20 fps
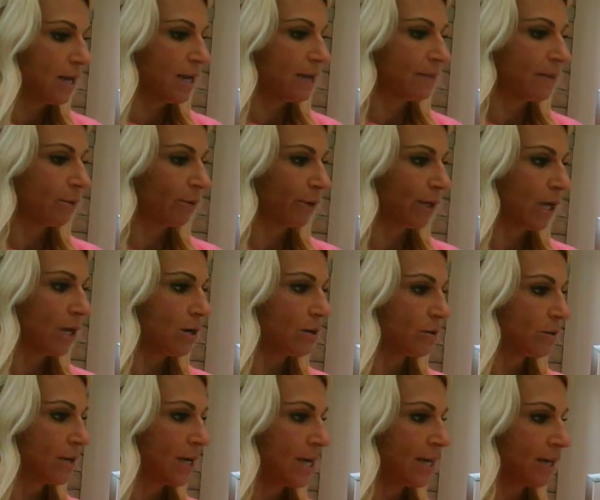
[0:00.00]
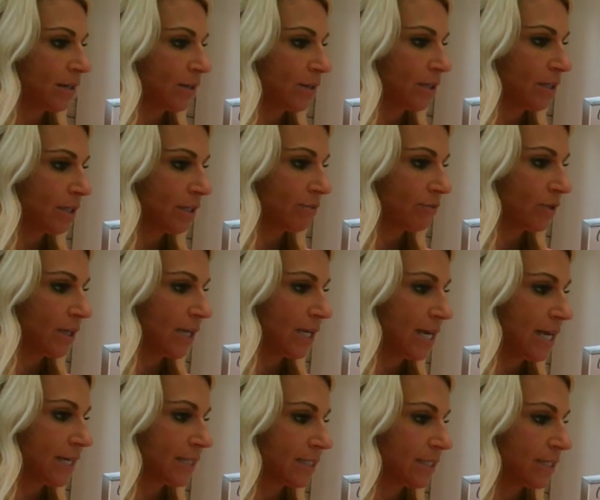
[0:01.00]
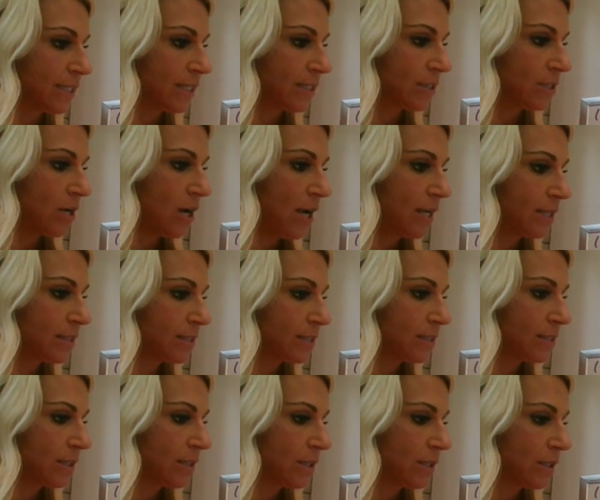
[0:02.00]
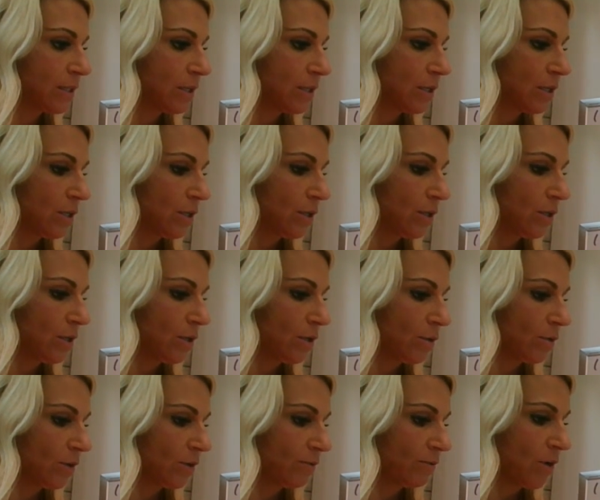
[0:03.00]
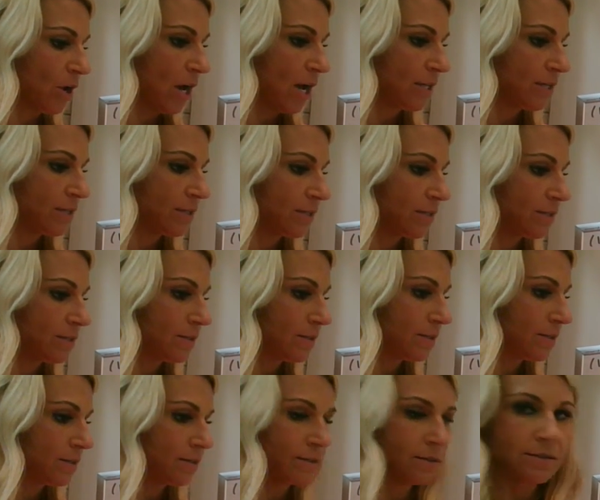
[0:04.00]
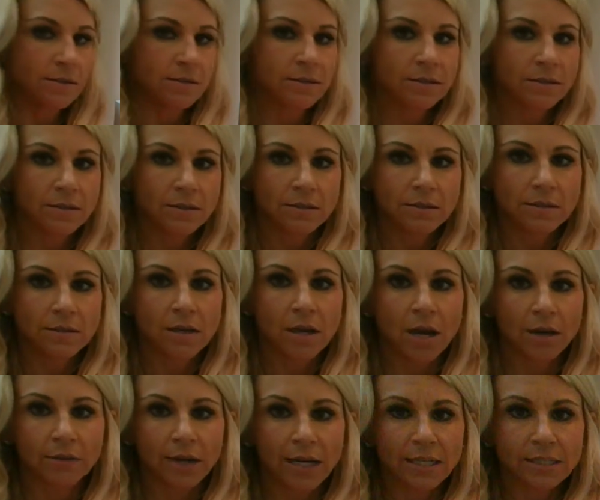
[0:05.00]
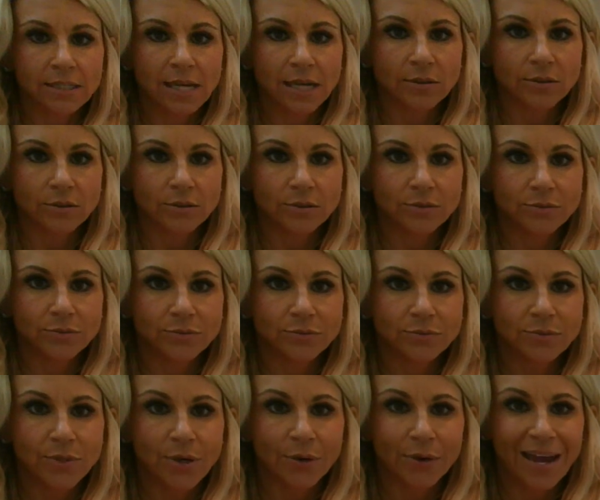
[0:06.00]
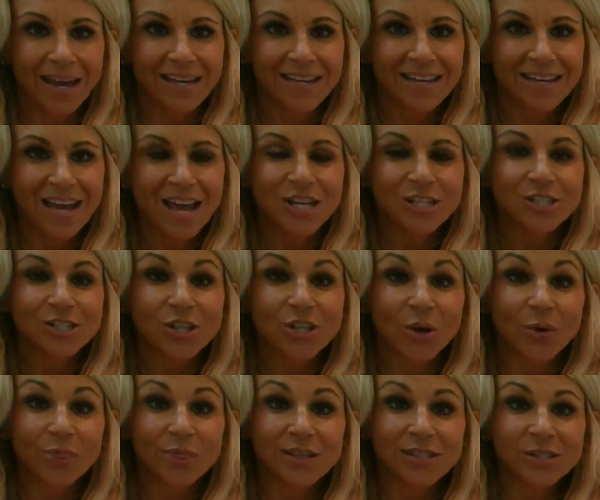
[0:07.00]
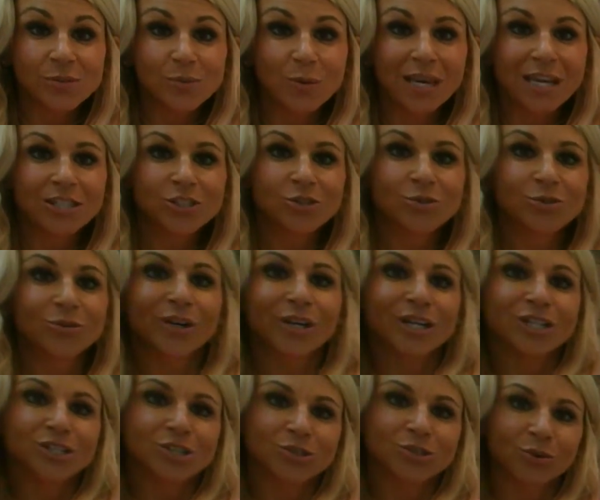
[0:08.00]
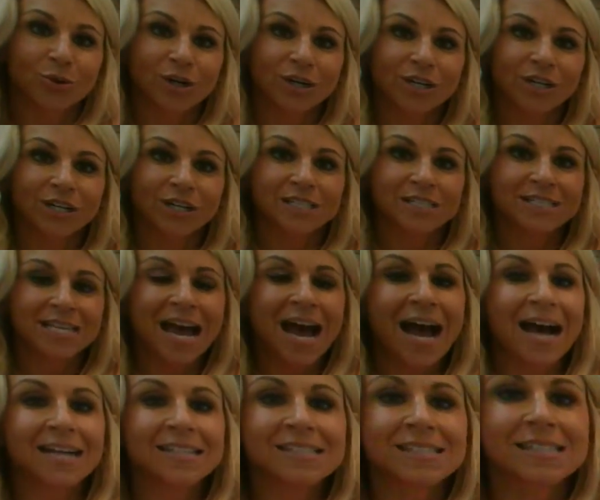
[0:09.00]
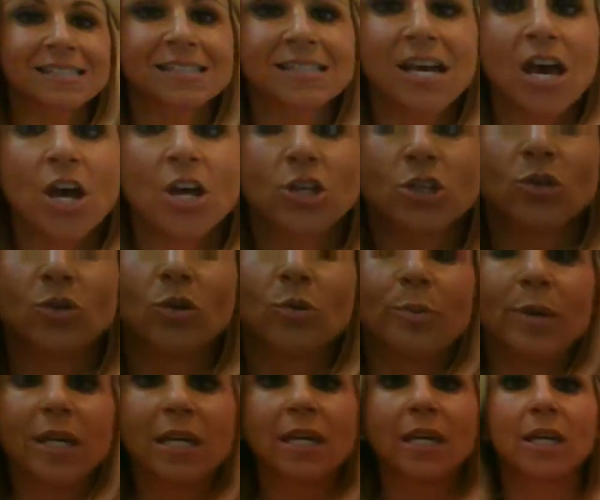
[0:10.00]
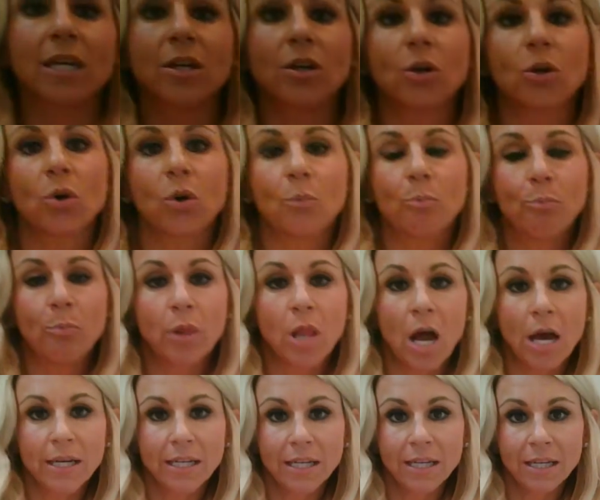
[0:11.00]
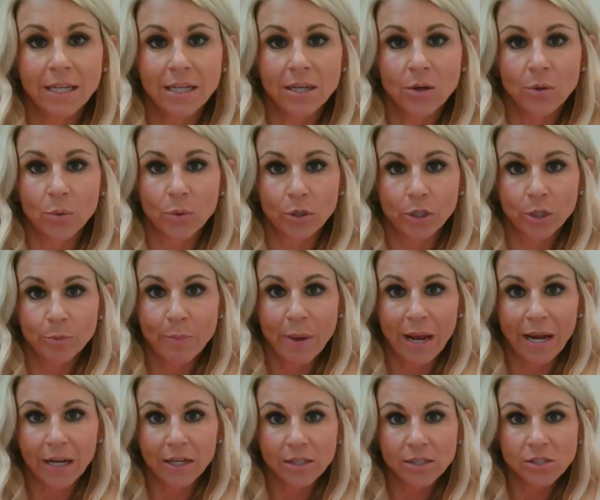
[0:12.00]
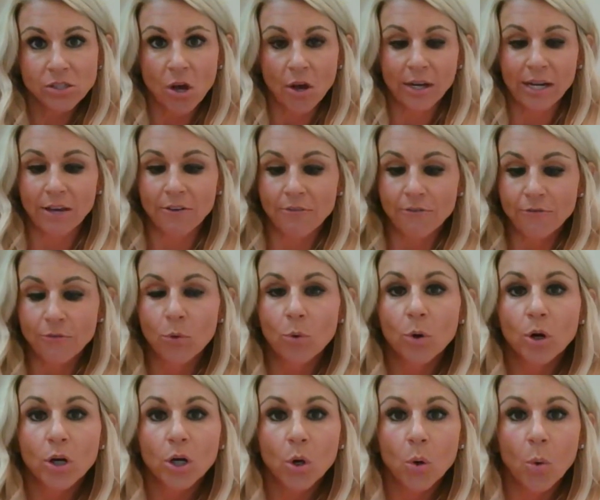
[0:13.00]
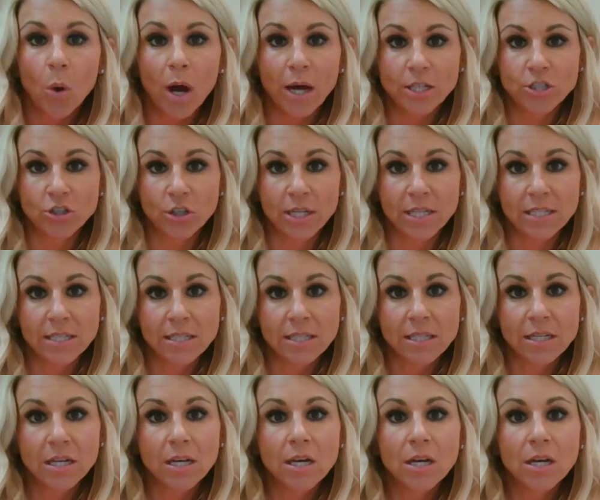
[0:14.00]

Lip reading: And there we go. And look, if we connected these dots, we've got a rectangle. Okay, so this week as you look at your tasks, you'll be plotting ordered pairs on a 4-quadrant